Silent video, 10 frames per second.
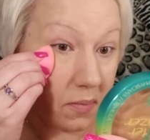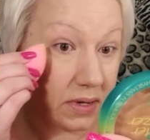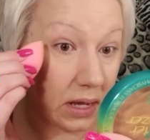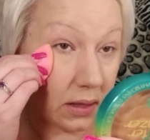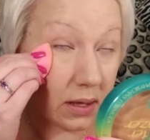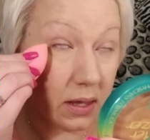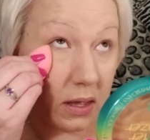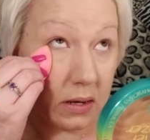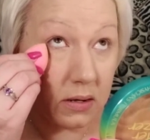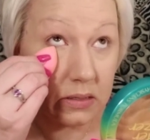
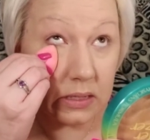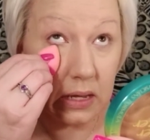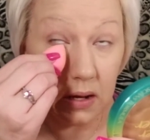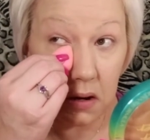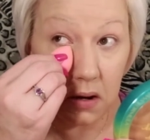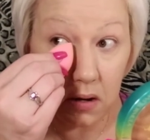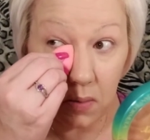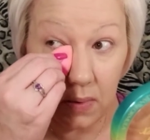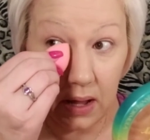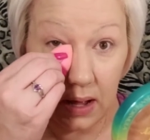delicate skin
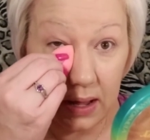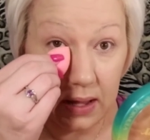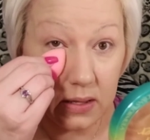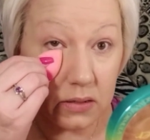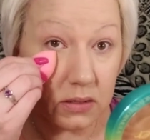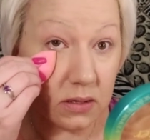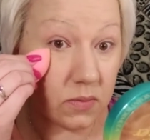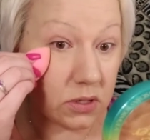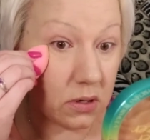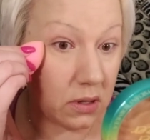under my eyes, as
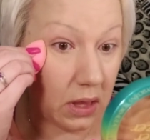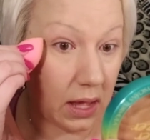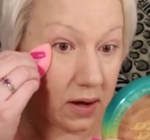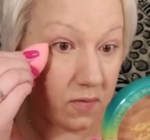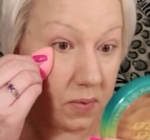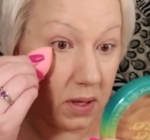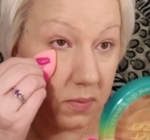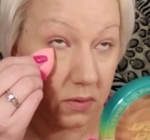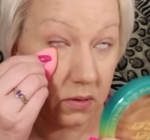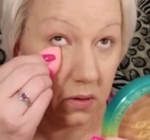I'm sure a lot of
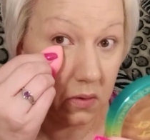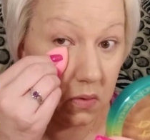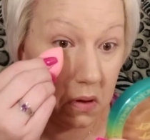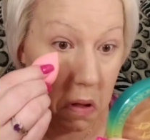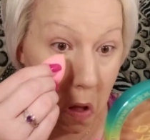people do.